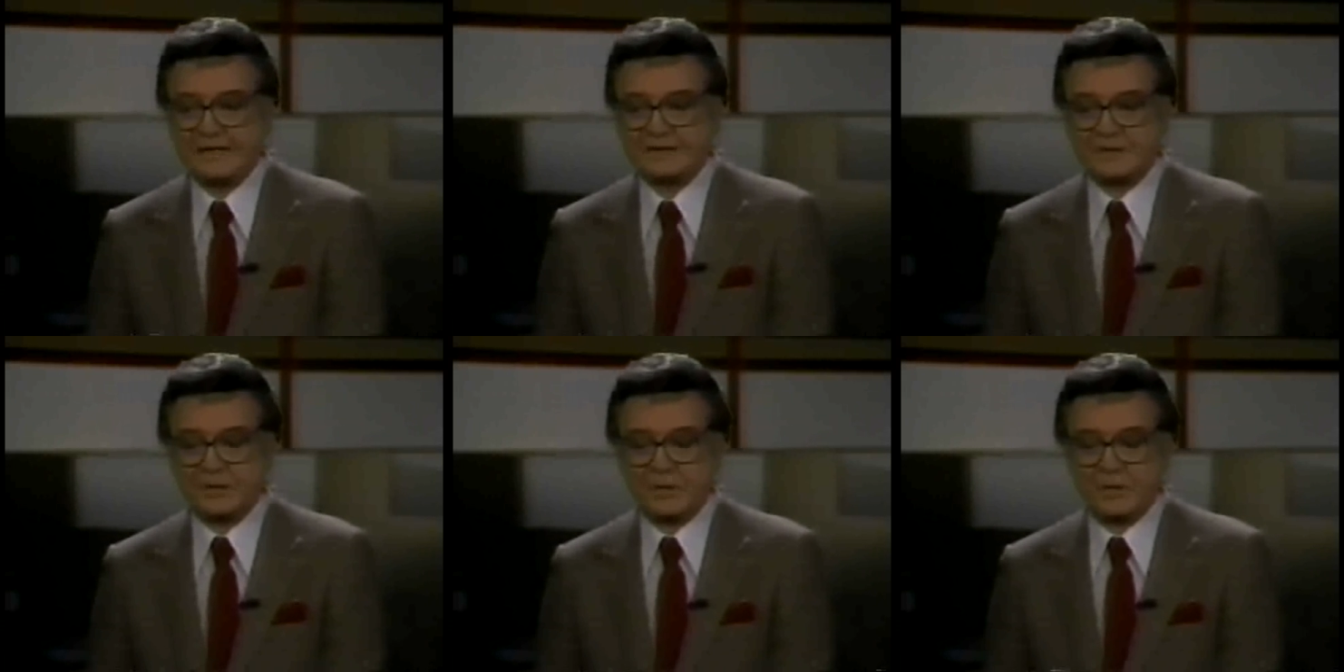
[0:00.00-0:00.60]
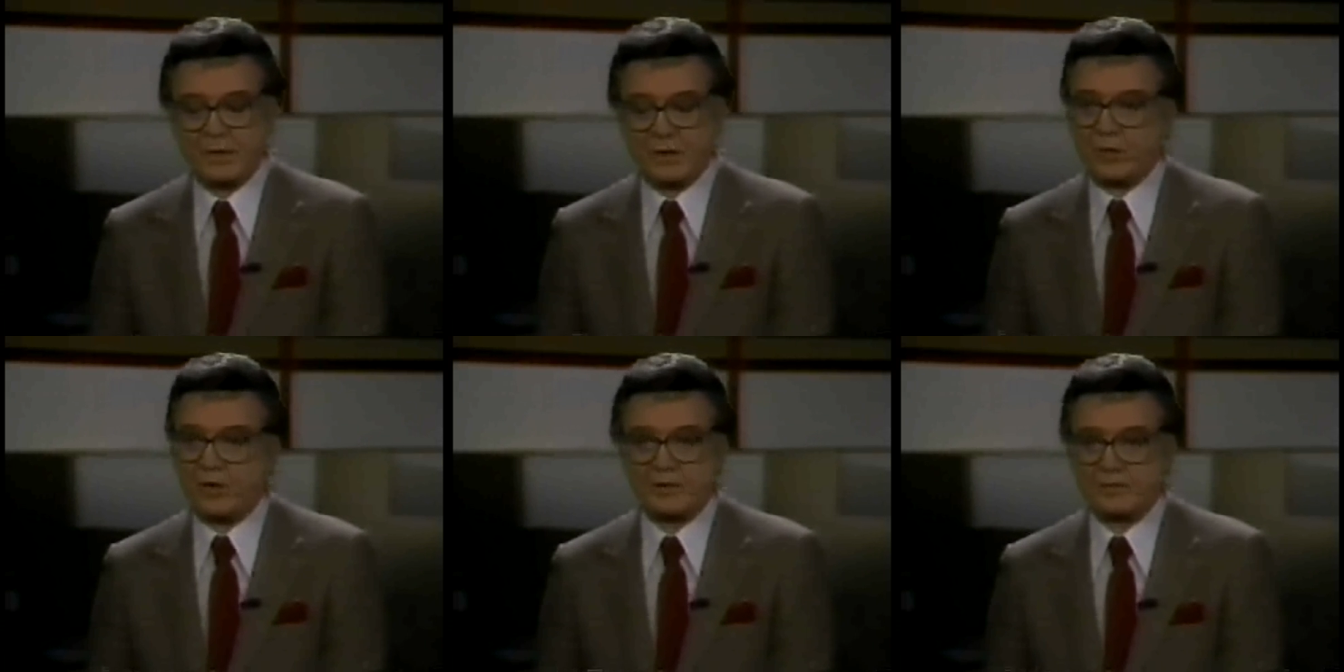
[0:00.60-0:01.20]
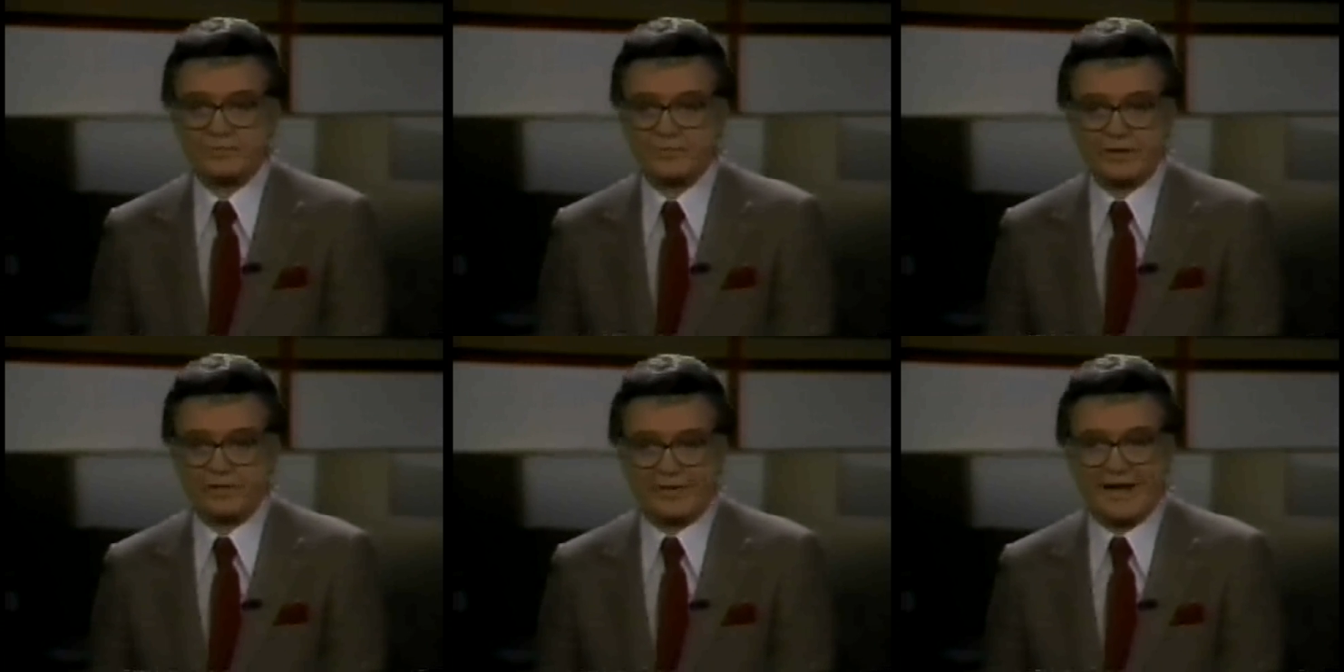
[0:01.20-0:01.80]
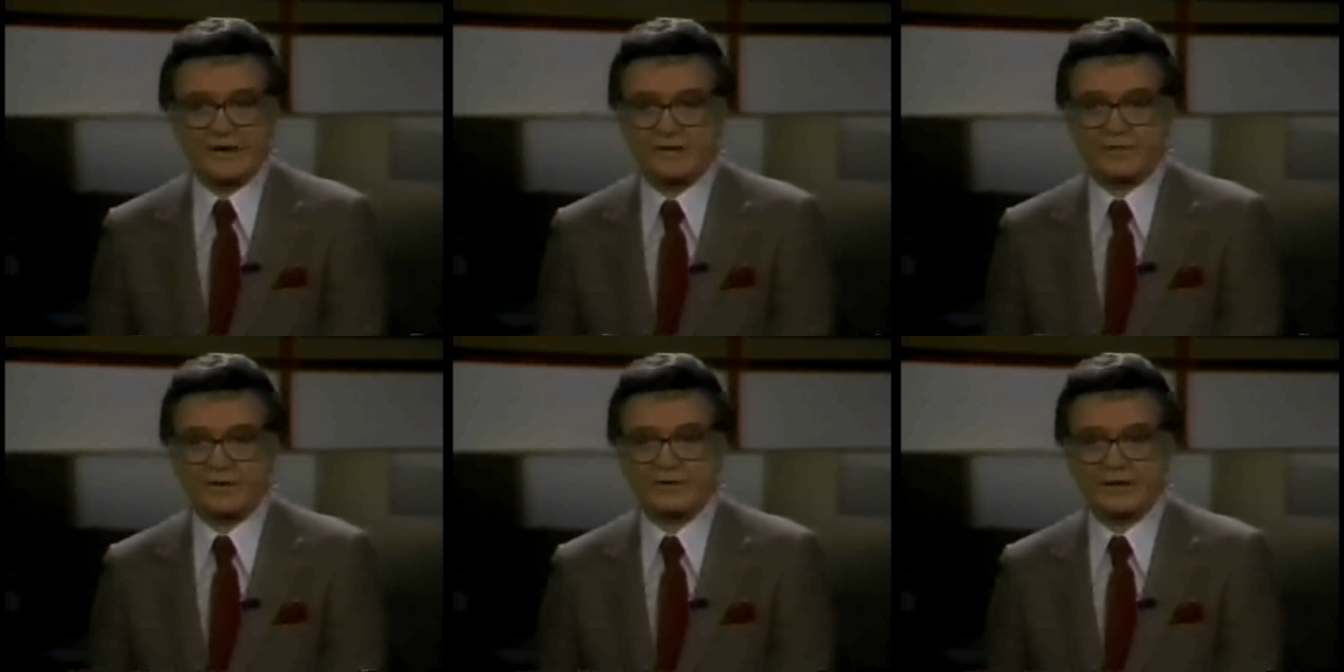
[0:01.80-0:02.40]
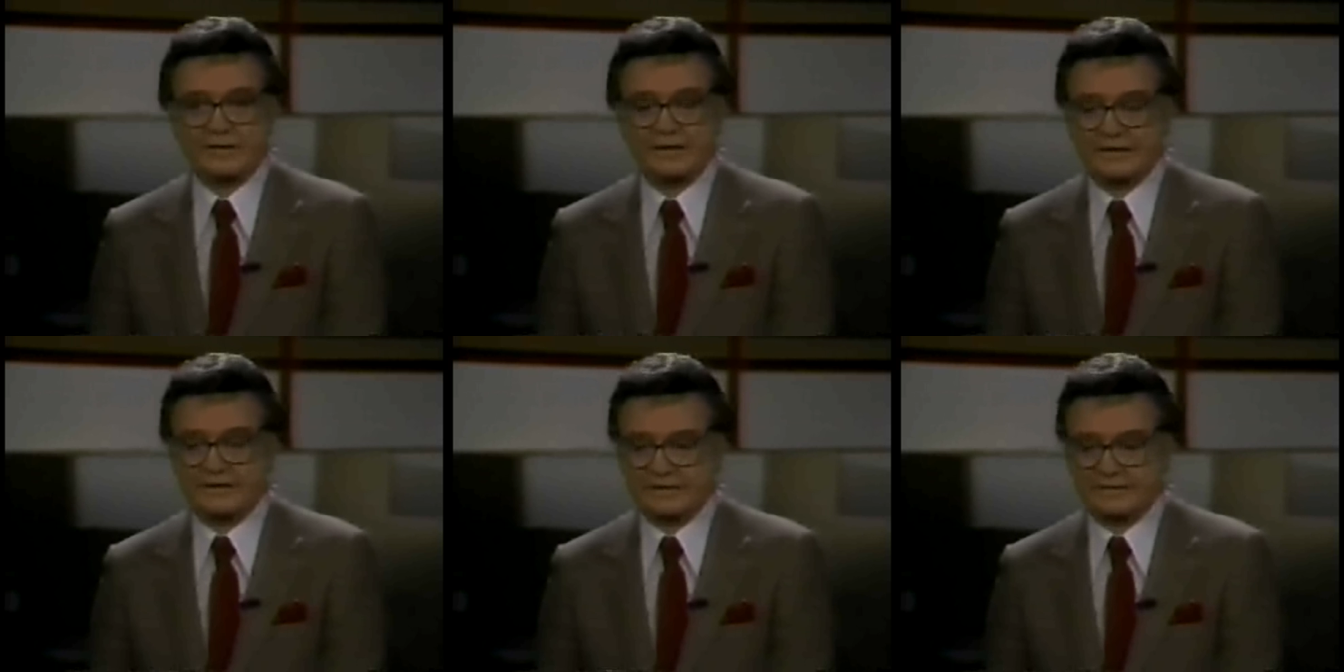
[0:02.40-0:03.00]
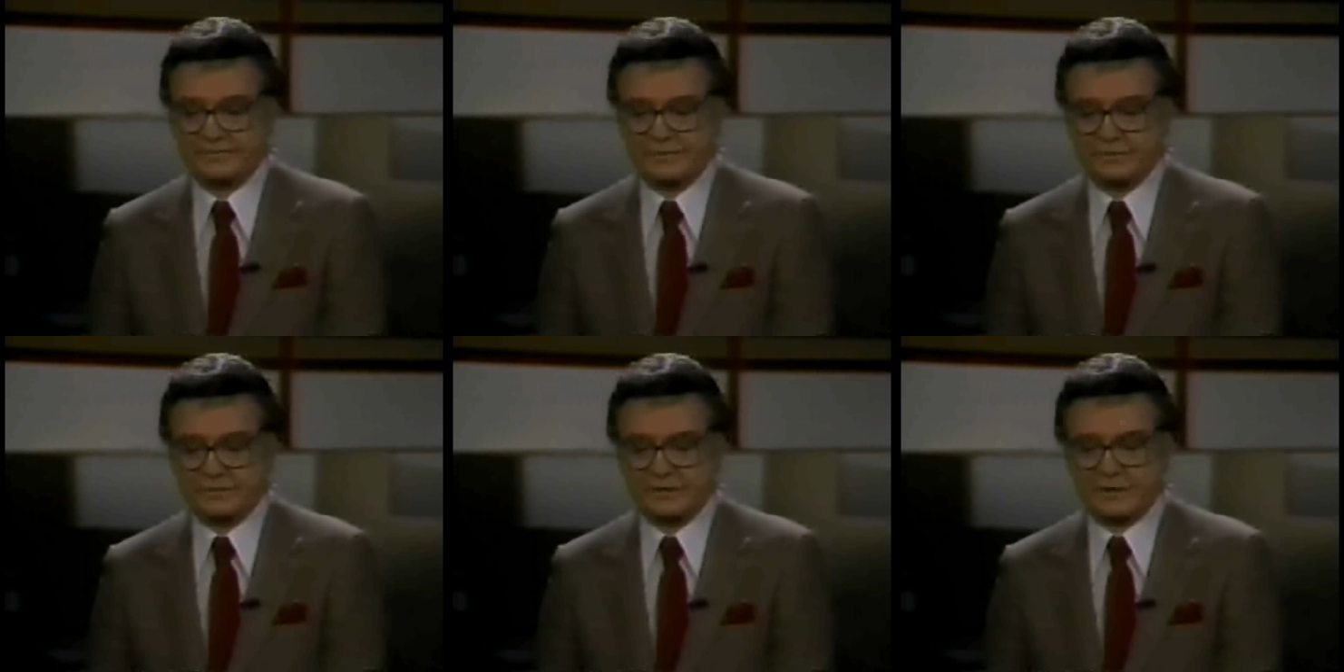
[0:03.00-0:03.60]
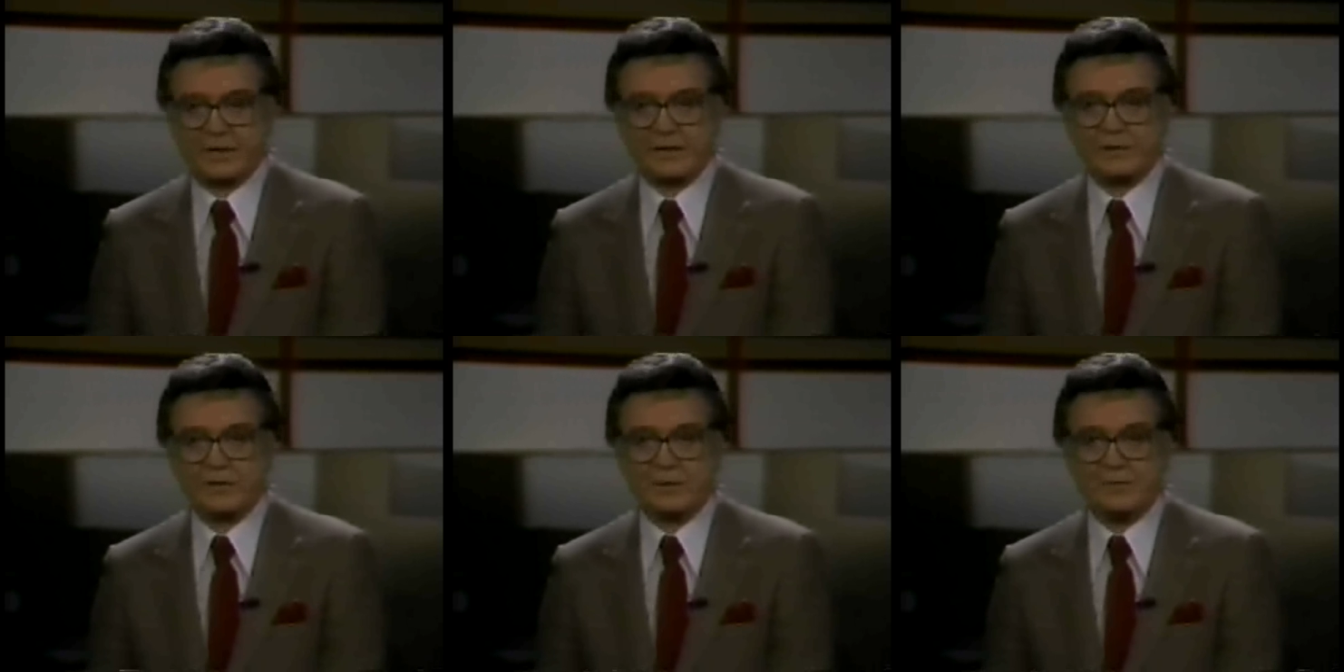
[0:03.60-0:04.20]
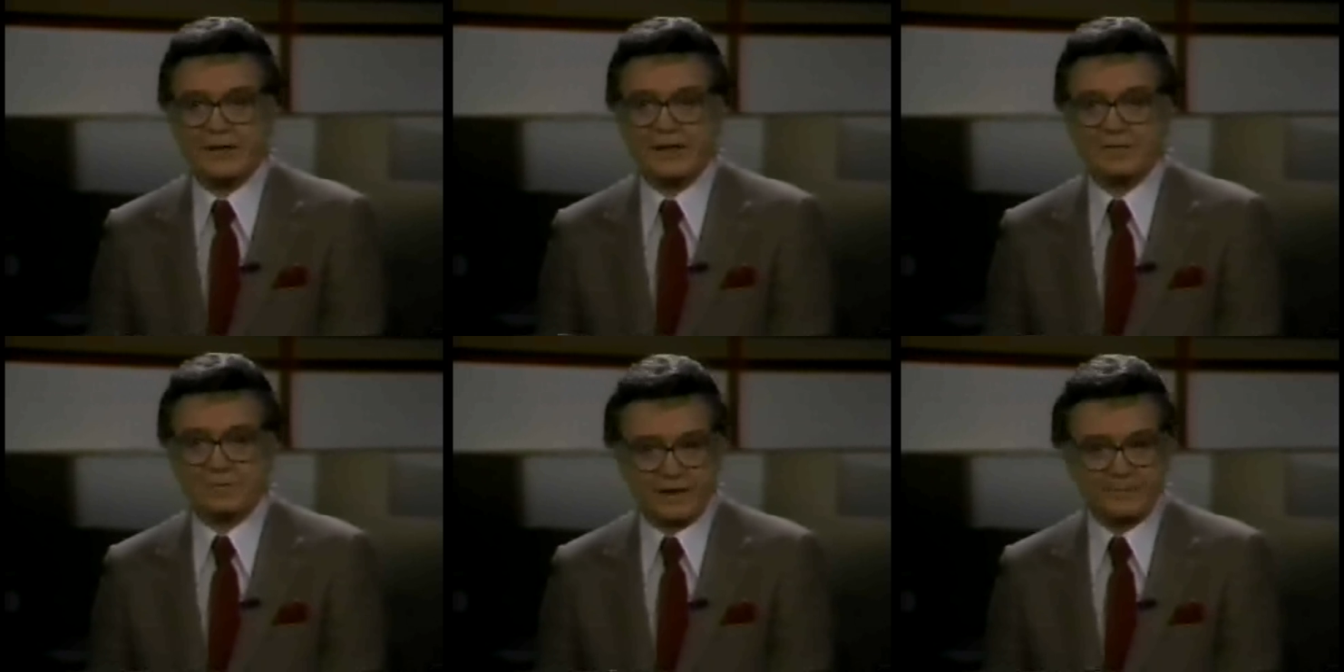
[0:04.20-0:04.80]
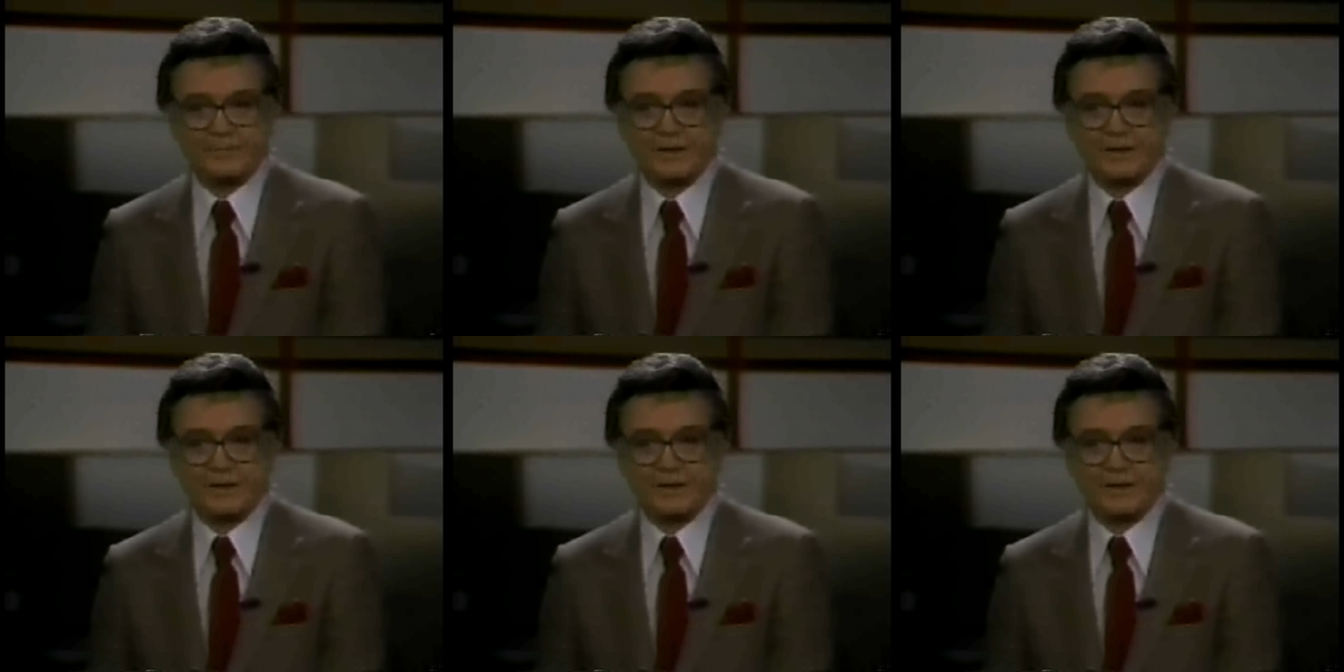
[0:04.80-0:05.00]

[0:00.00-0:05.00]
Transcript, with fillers: So we were all very fond of her, and, uh, she was an incredible human being, but